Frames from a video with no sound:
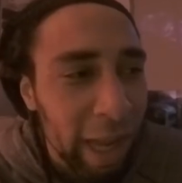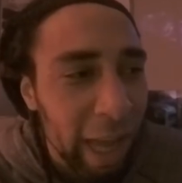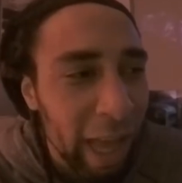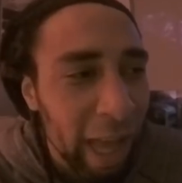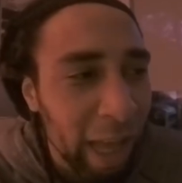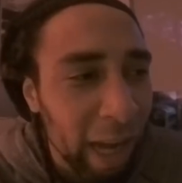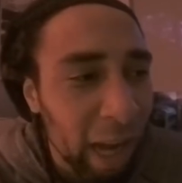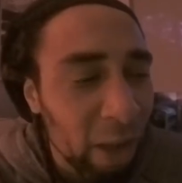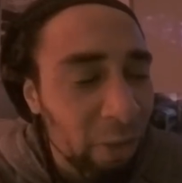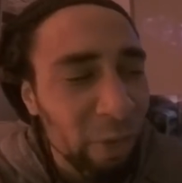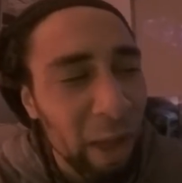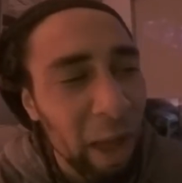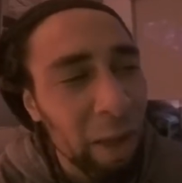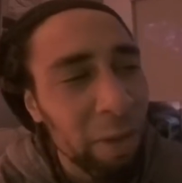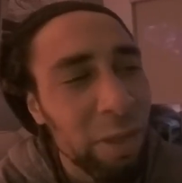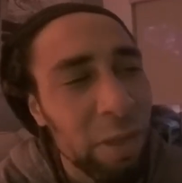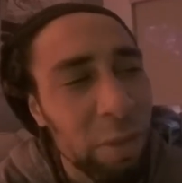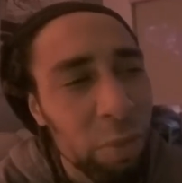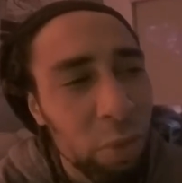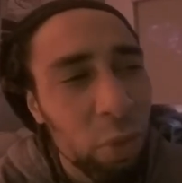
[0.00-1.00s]
And I found
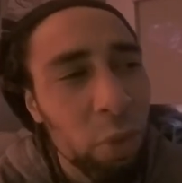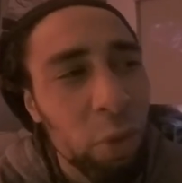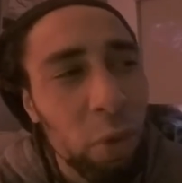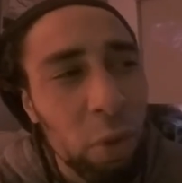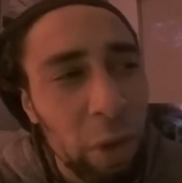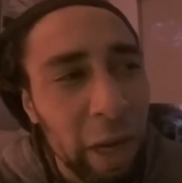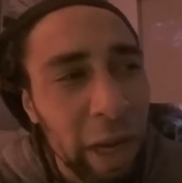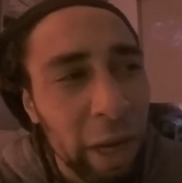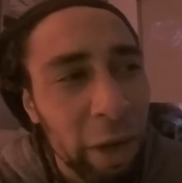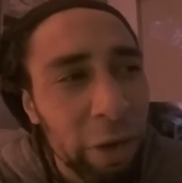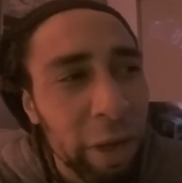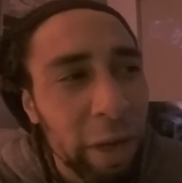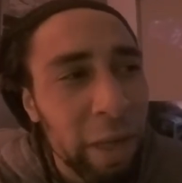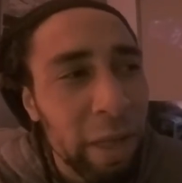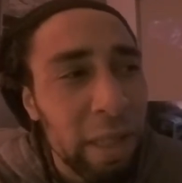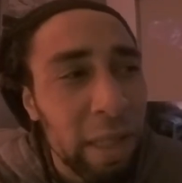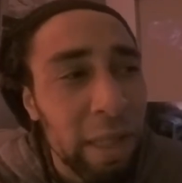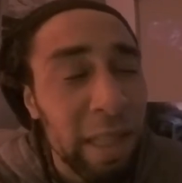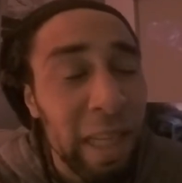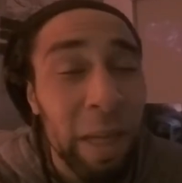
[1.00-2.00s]
some cool
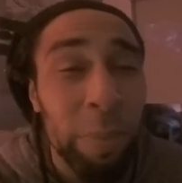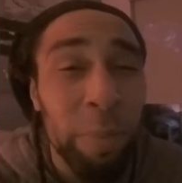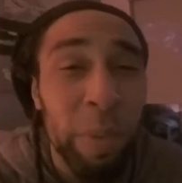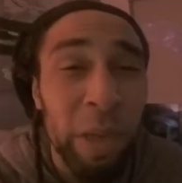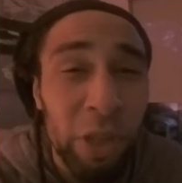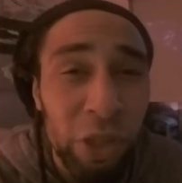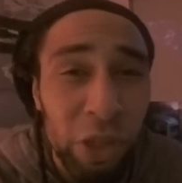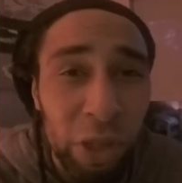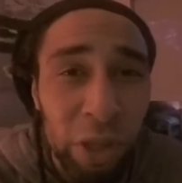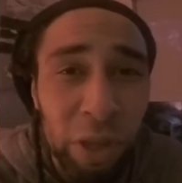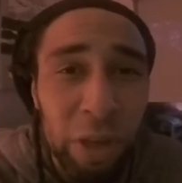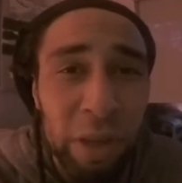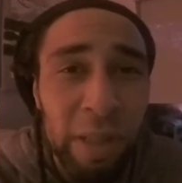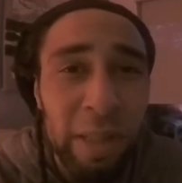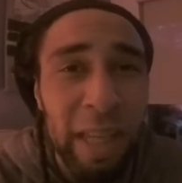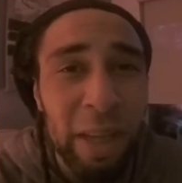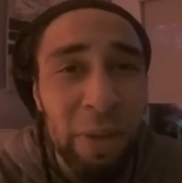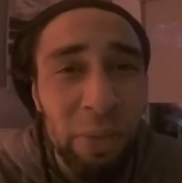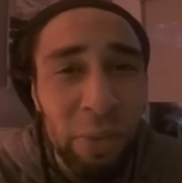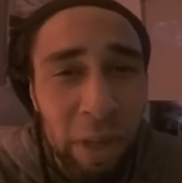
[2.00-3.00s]
areas to take pictures,
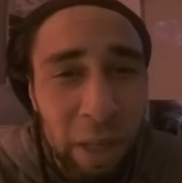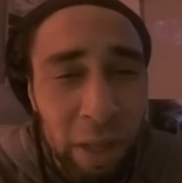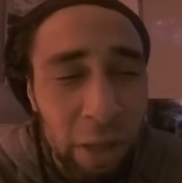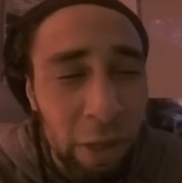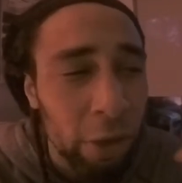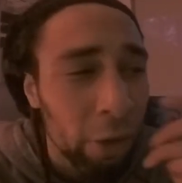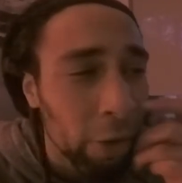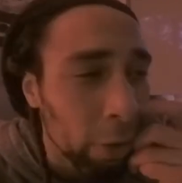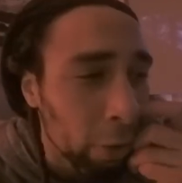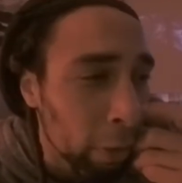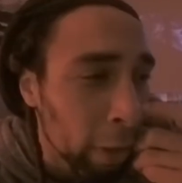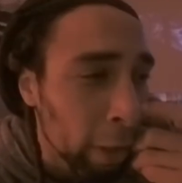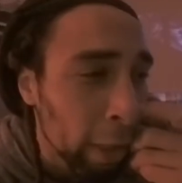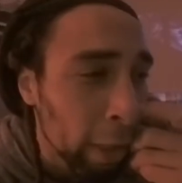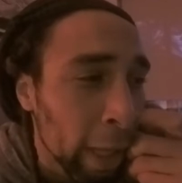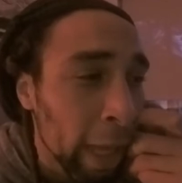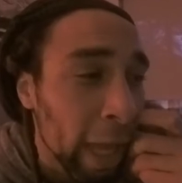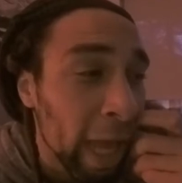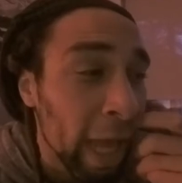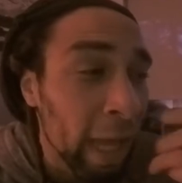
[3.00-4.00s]
take video,
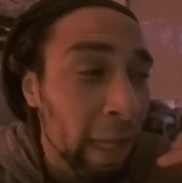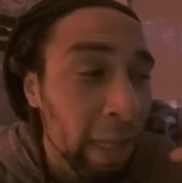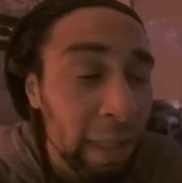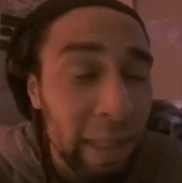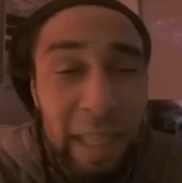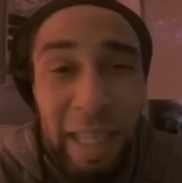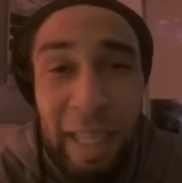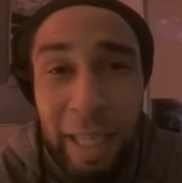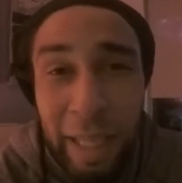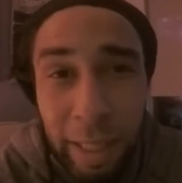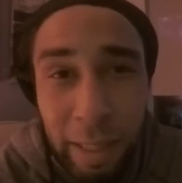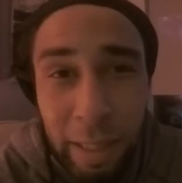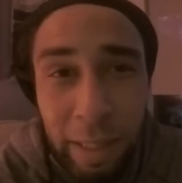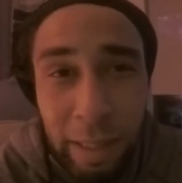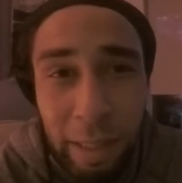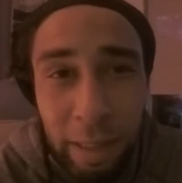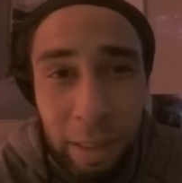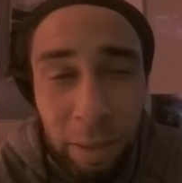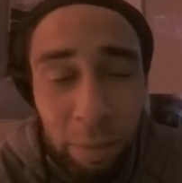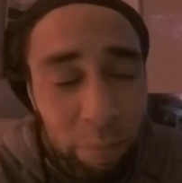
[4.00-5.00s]
and to eat.
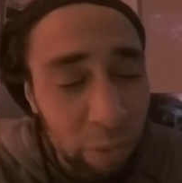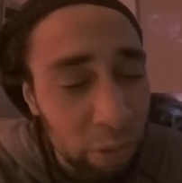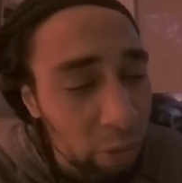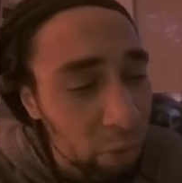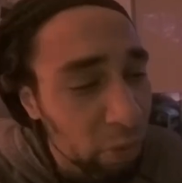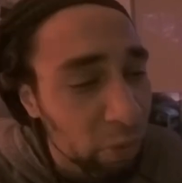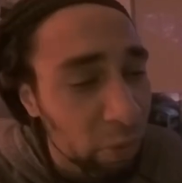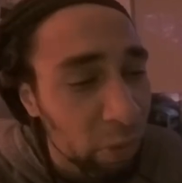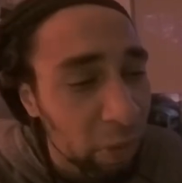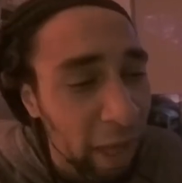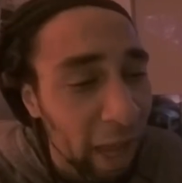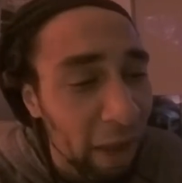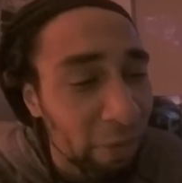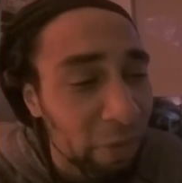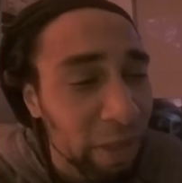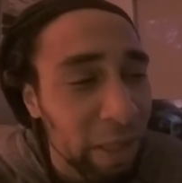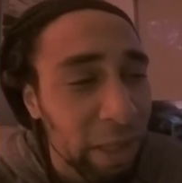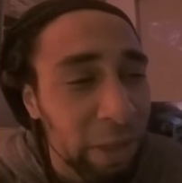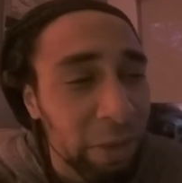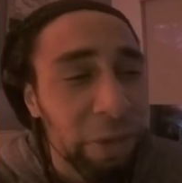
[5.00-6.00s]
Beautiful
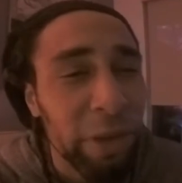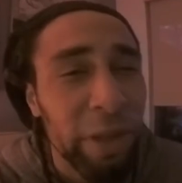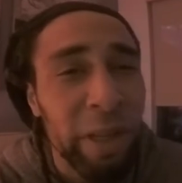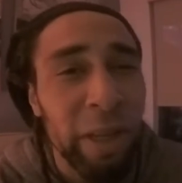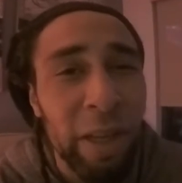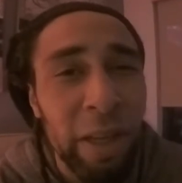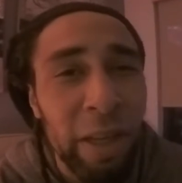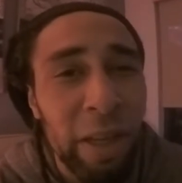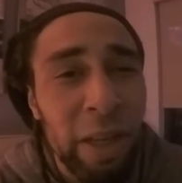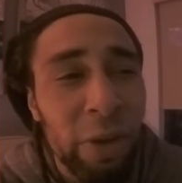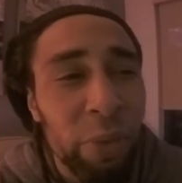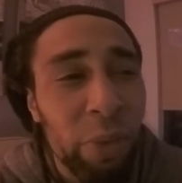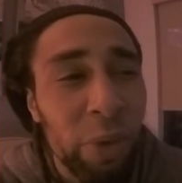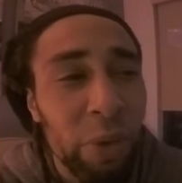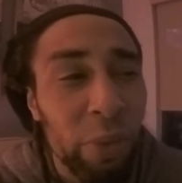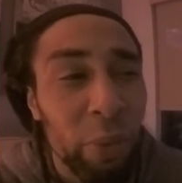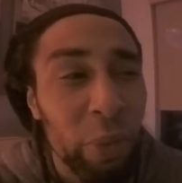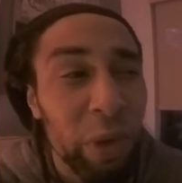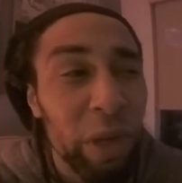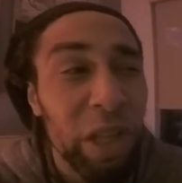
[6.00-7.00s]
cafeteria with
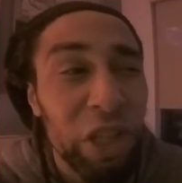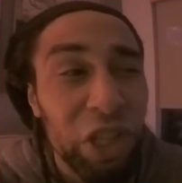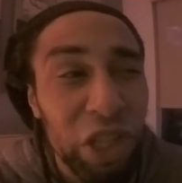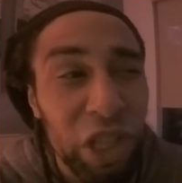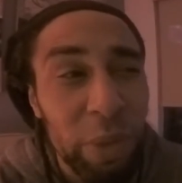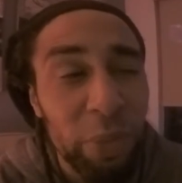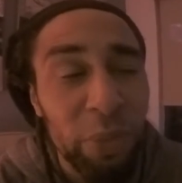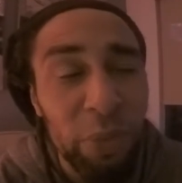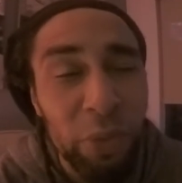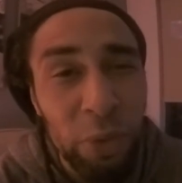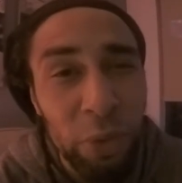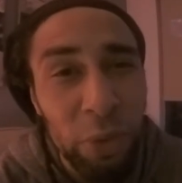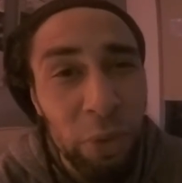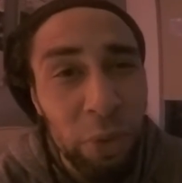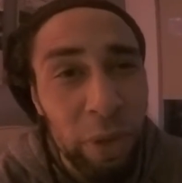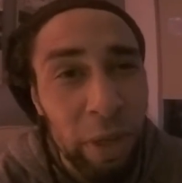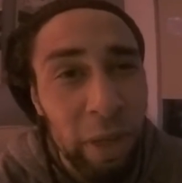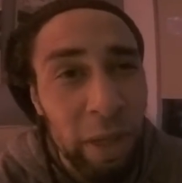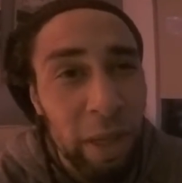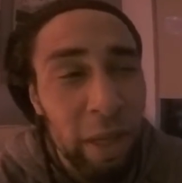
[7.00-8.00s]
really cheap
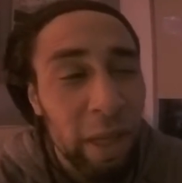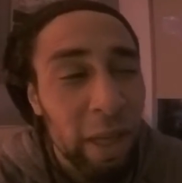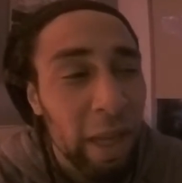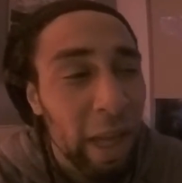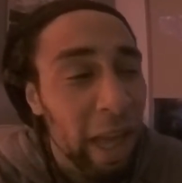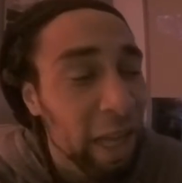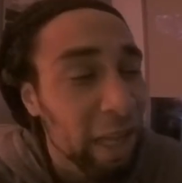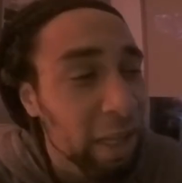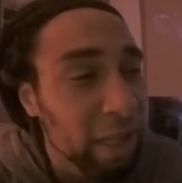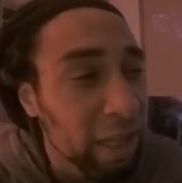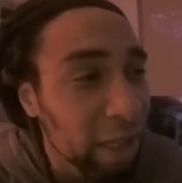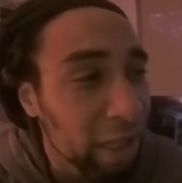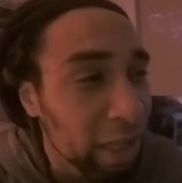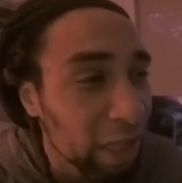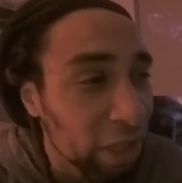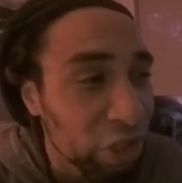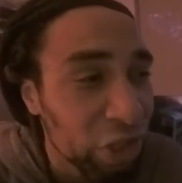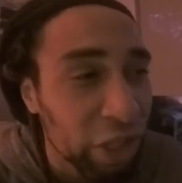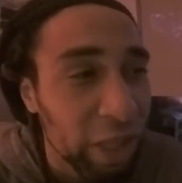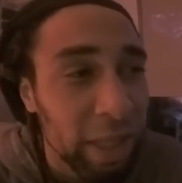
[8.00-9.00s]
food and
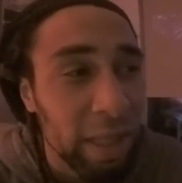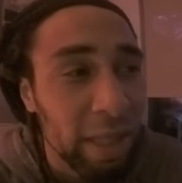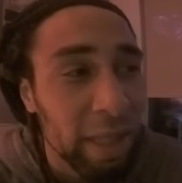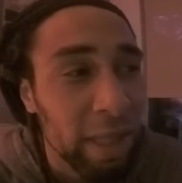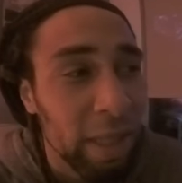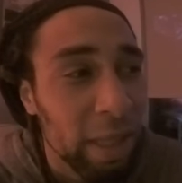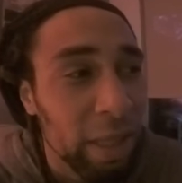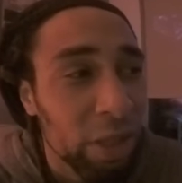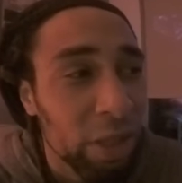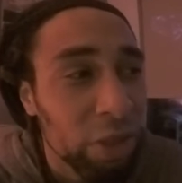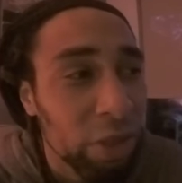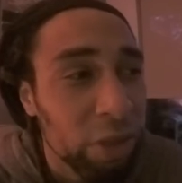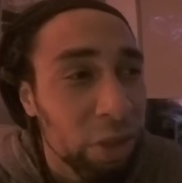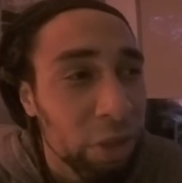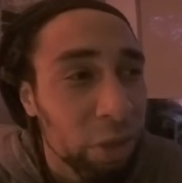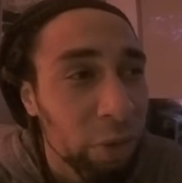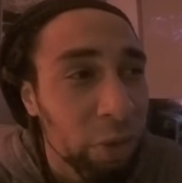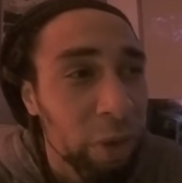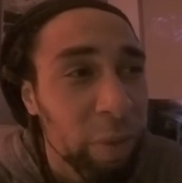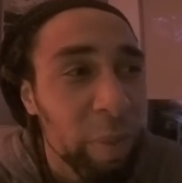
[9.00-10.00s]
delicious
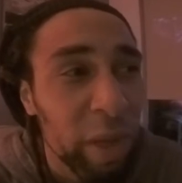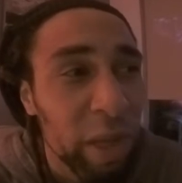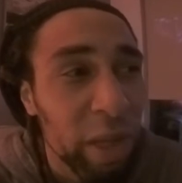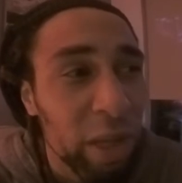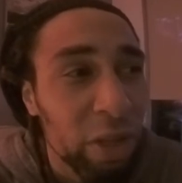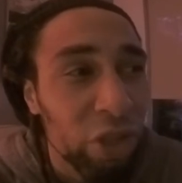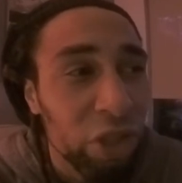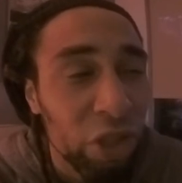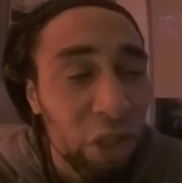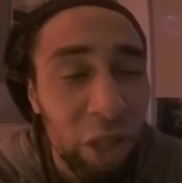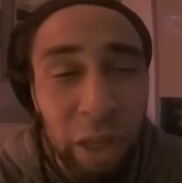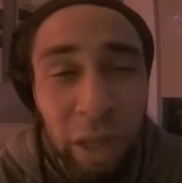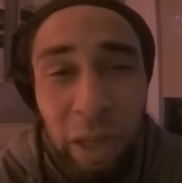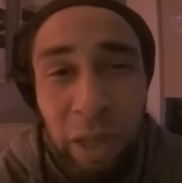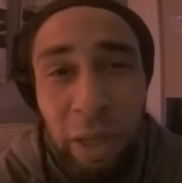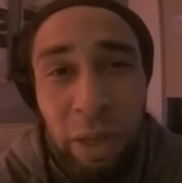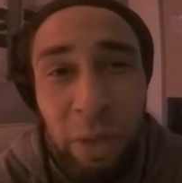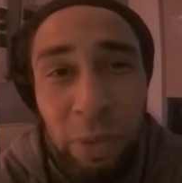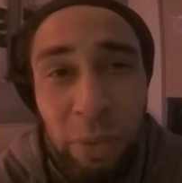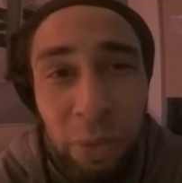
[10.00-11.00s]
Caribbean jerk
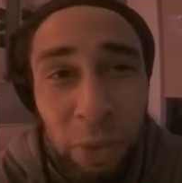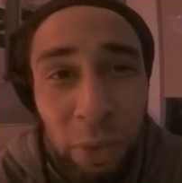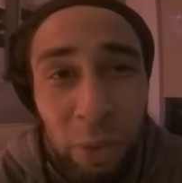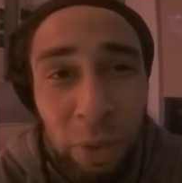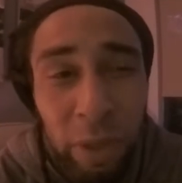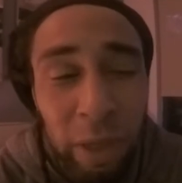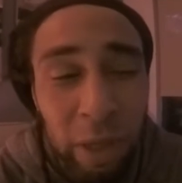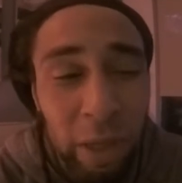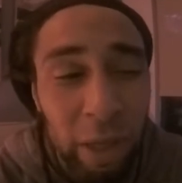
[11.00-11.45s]
food.